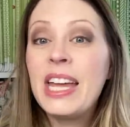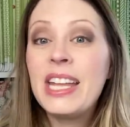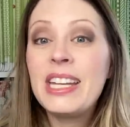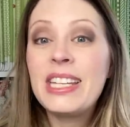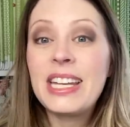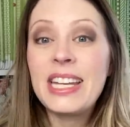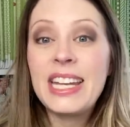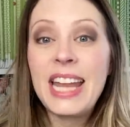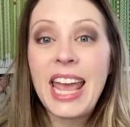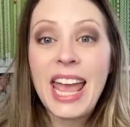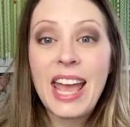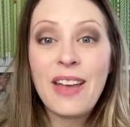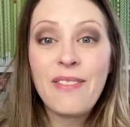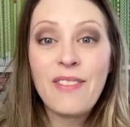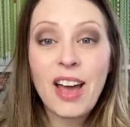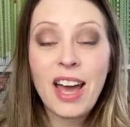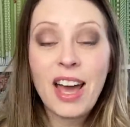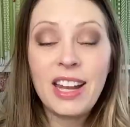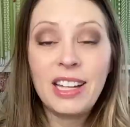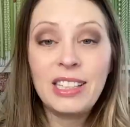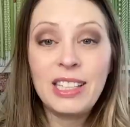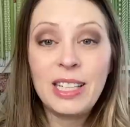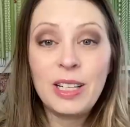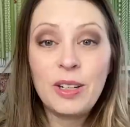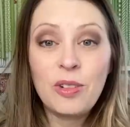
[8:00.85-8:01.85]
Today I've
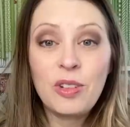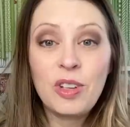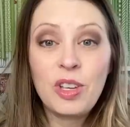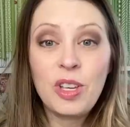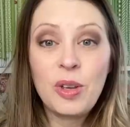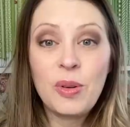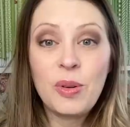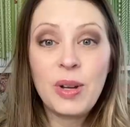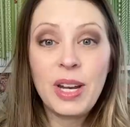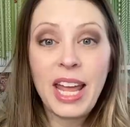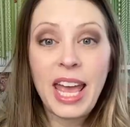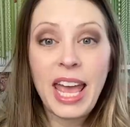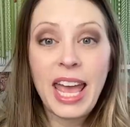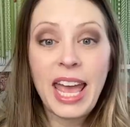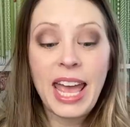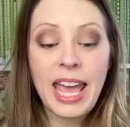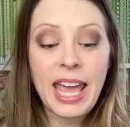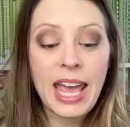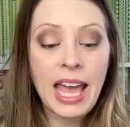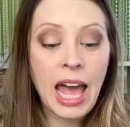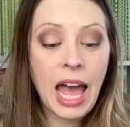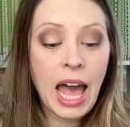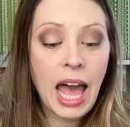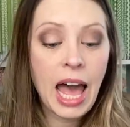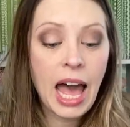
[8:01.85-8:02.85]
a little
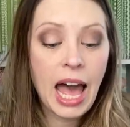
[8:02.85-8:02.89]
Q&A.